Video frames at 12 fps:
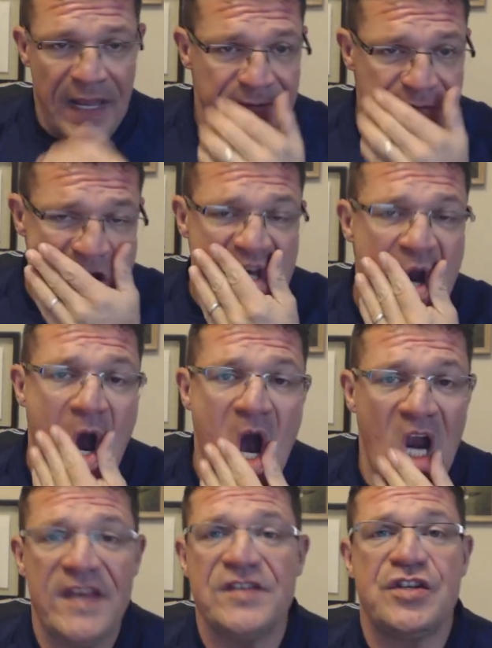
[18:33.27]
If you're
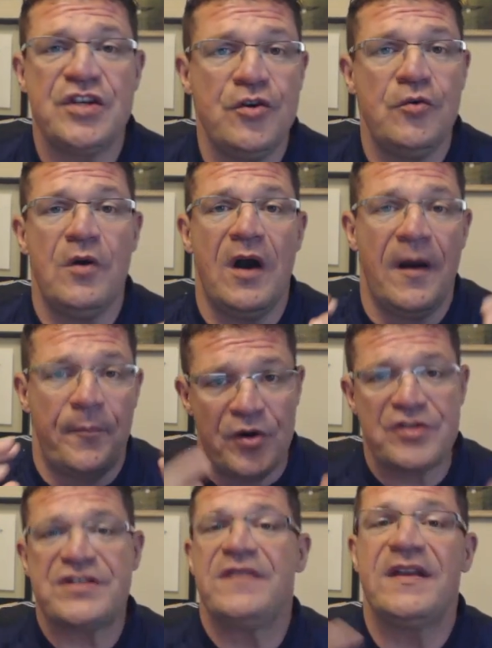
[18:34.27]
talking to a
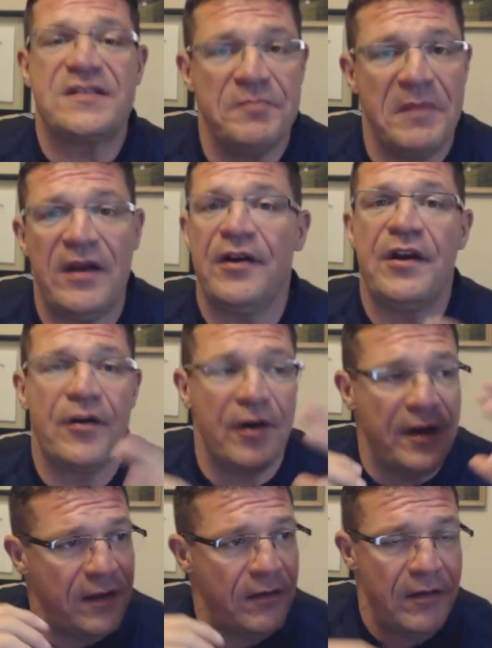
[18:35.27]
person that's married
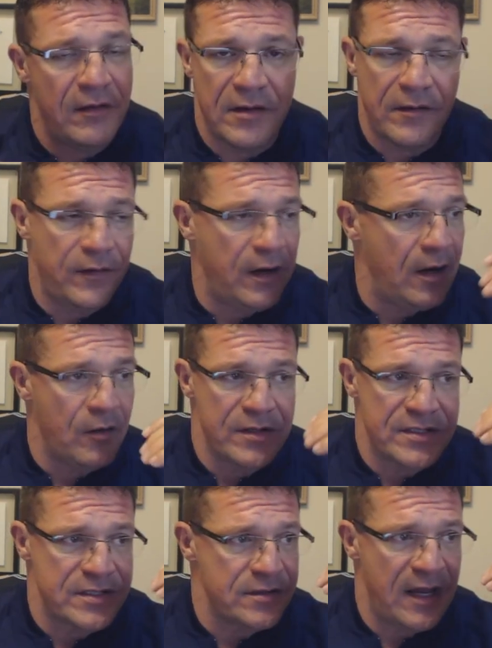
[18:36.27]
or, you
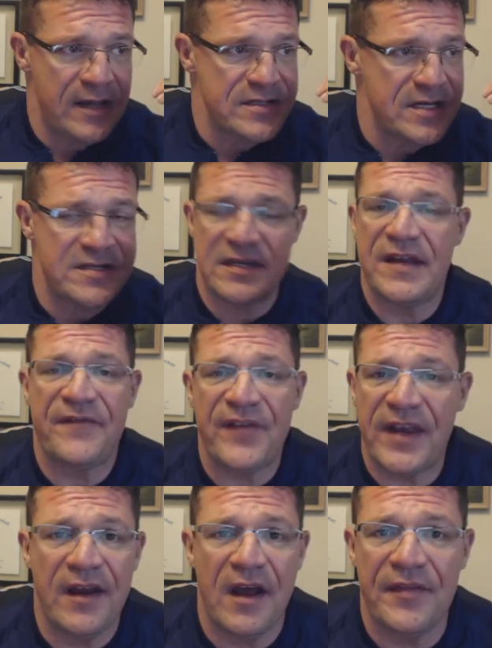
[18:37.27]
know, has a
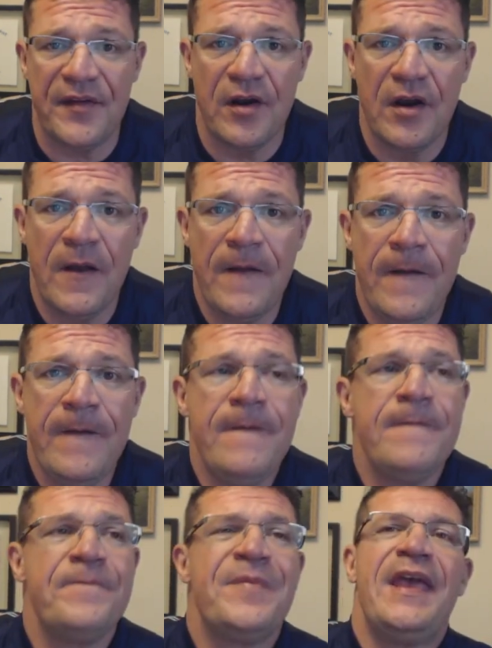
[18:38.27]
significant other,
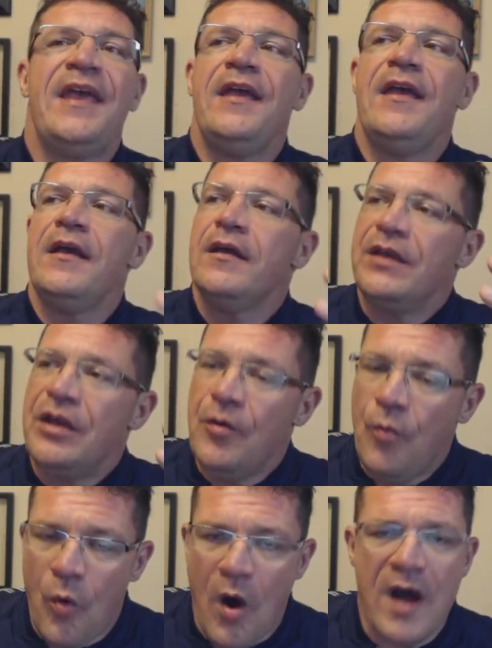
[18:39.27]

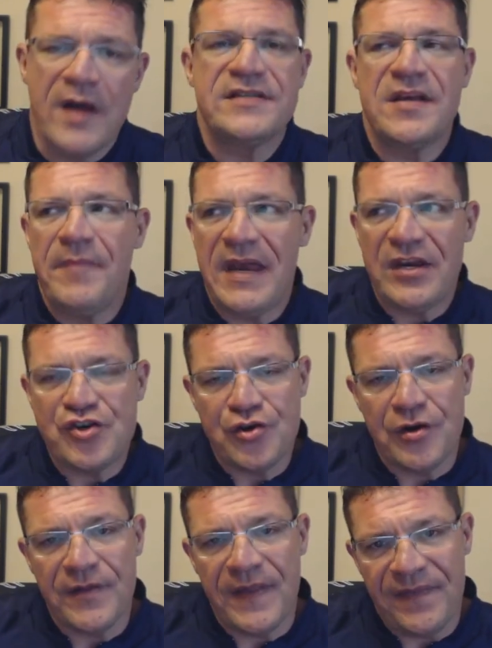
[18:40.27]
you want to make
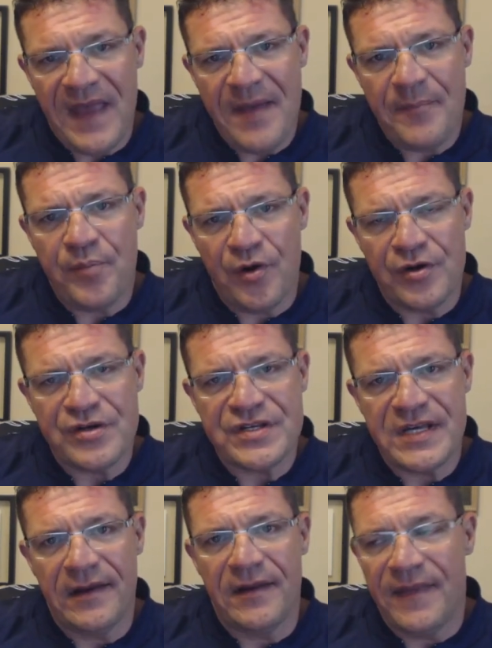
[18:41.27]
sure that that
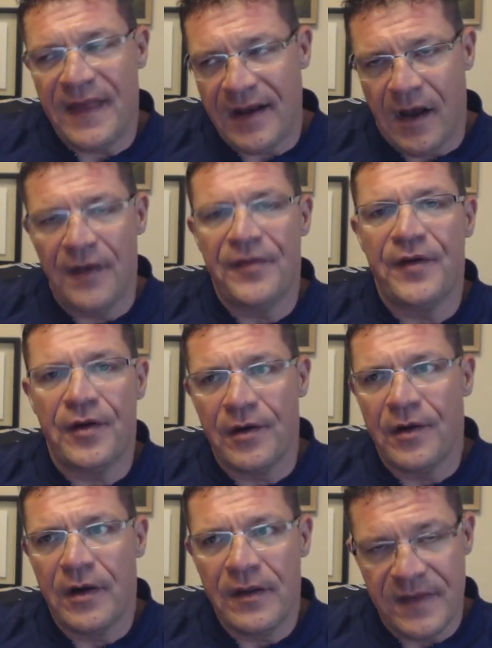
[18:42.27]
person, the
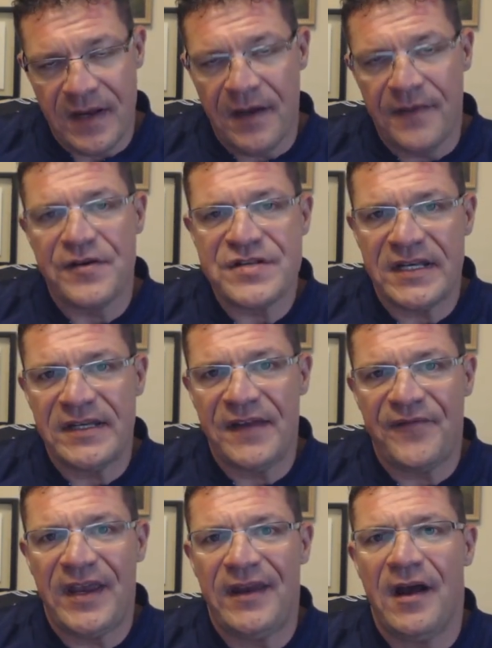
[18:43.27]
other
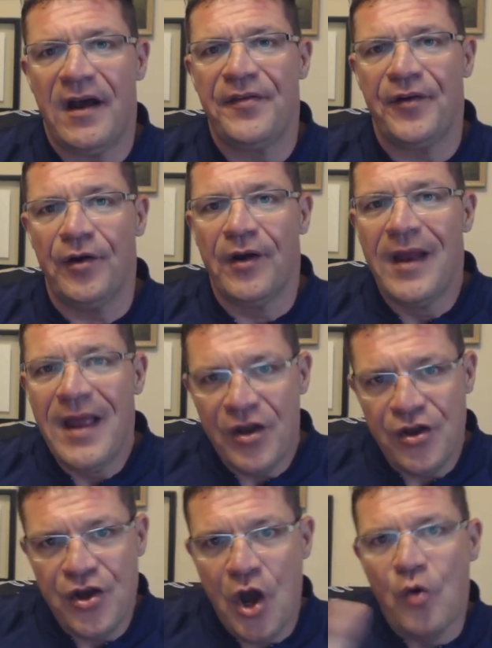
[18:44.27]
significant other
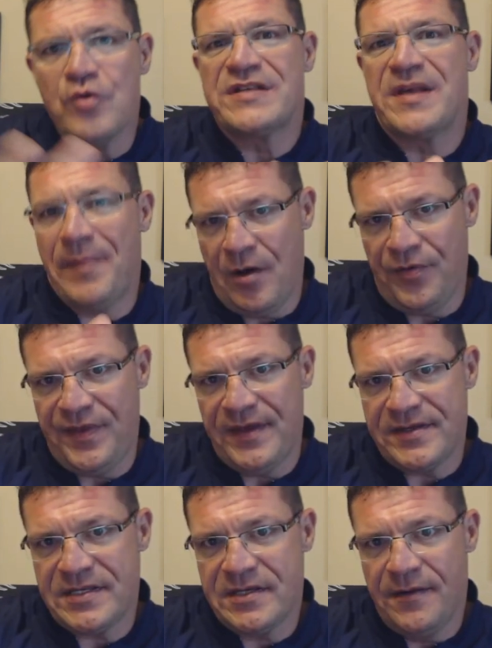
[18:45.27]
knows about
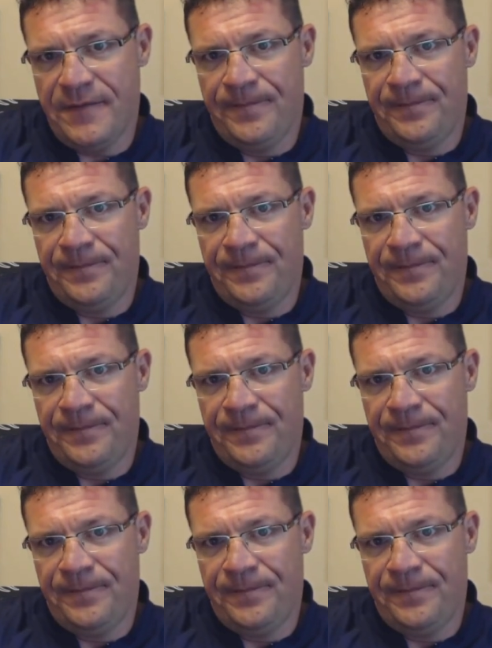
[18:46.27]
this,